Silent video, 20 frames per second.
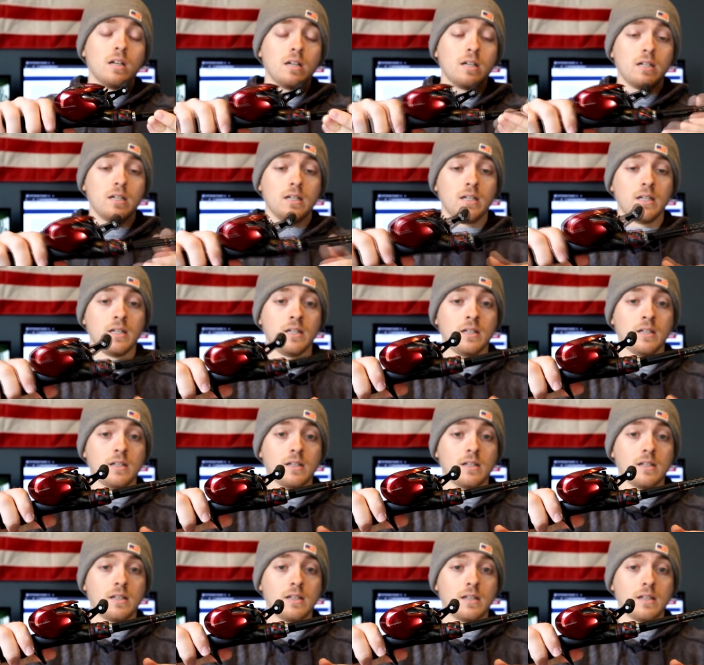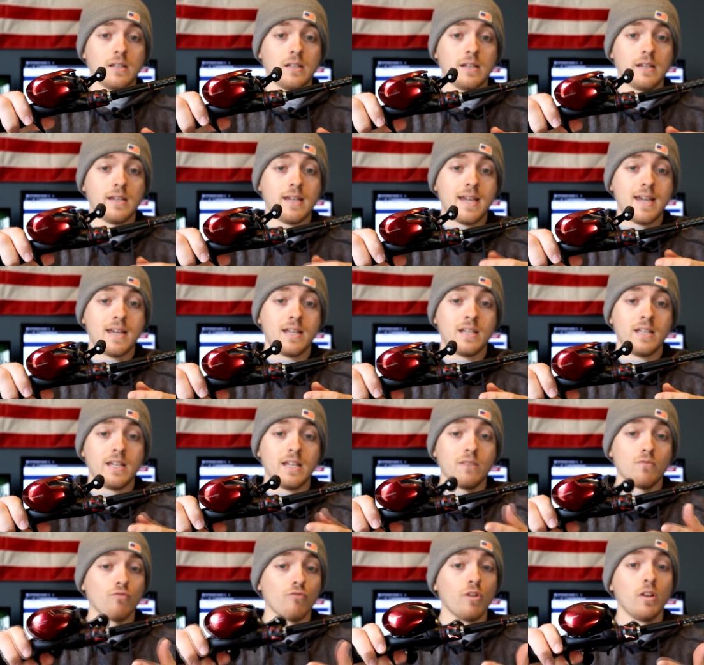And
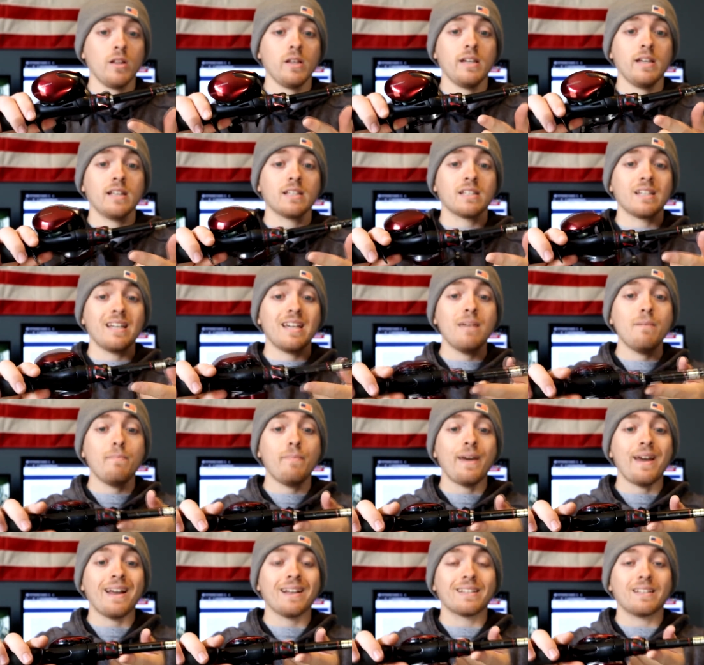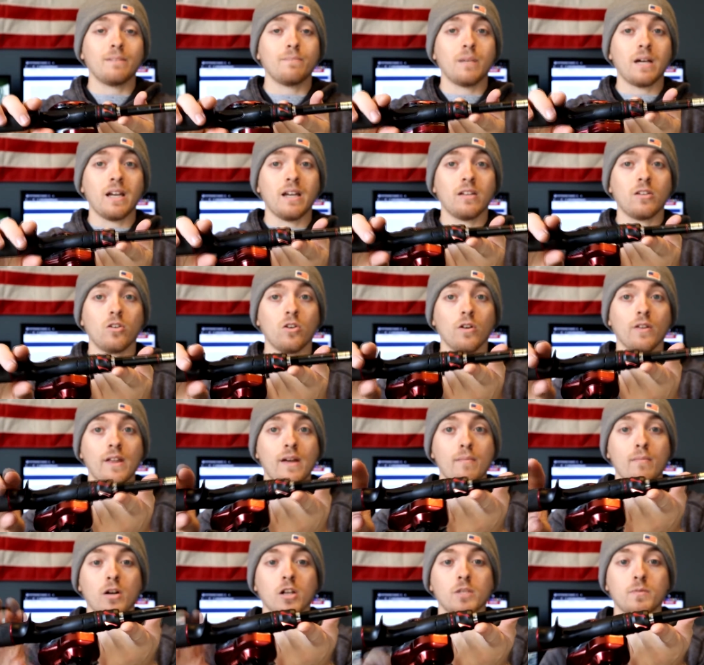it really isn't impacted by it all
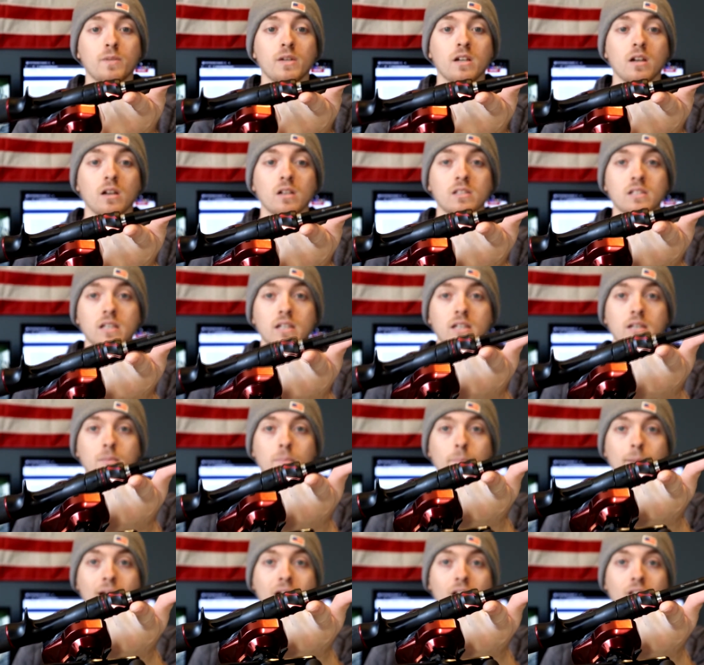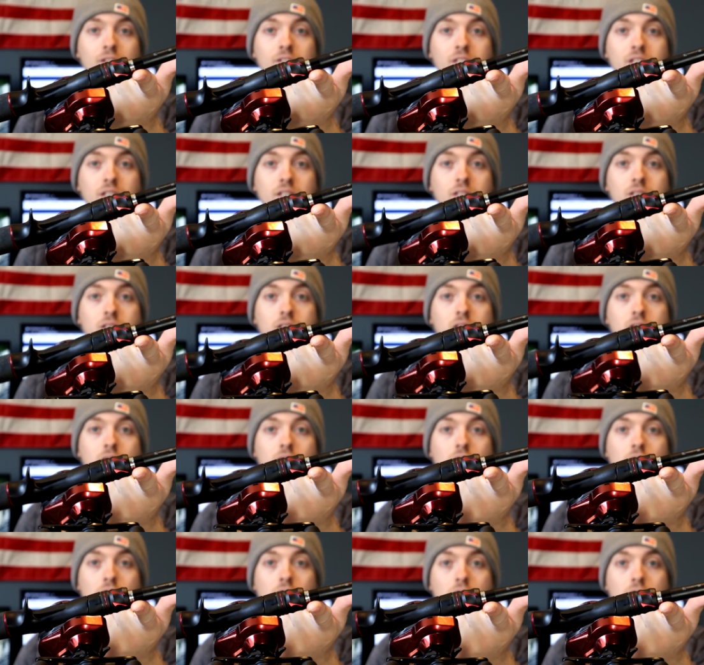that much because it balances